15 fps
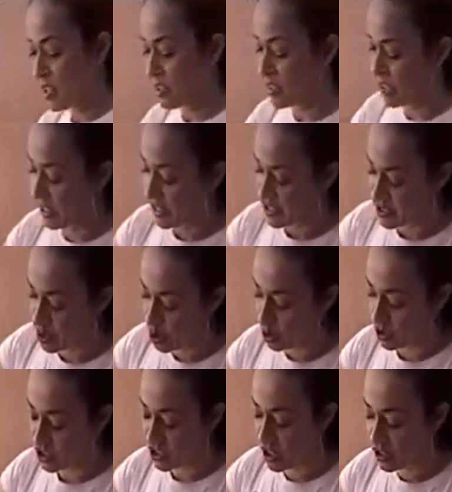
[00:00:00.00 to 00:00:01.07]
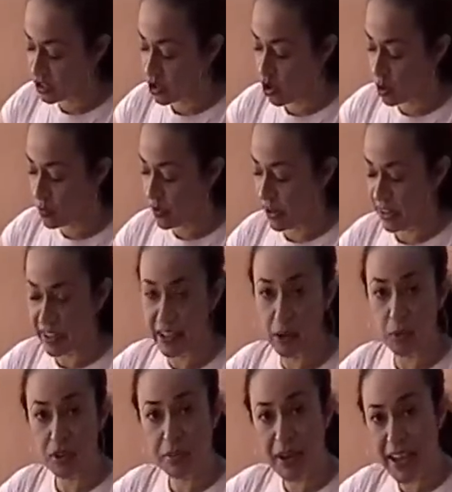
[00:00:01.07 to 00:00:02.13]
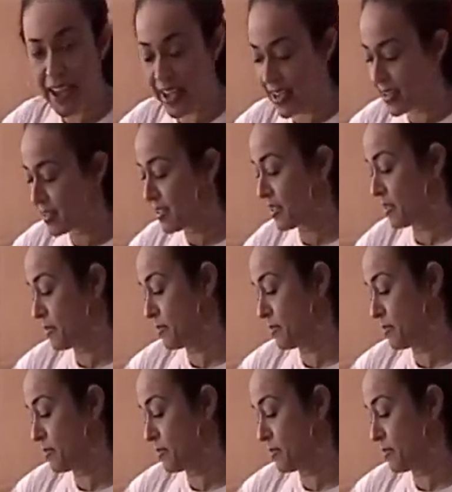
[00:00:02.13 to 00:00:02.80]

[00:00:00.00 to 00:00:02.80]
Then I slowly start incorporating it with my hand.